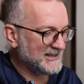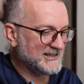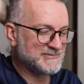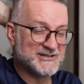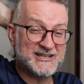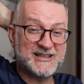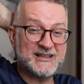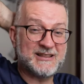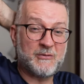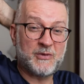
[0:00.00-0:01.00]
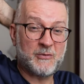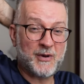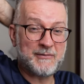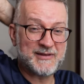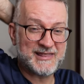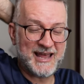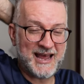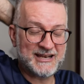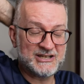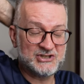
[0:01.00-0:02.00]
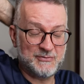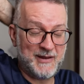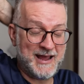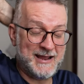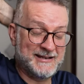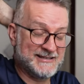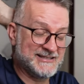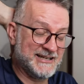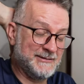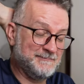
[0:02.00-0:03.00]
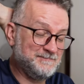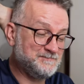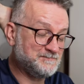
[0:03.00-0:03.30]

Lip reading: especially the web that they had in Japan at the time.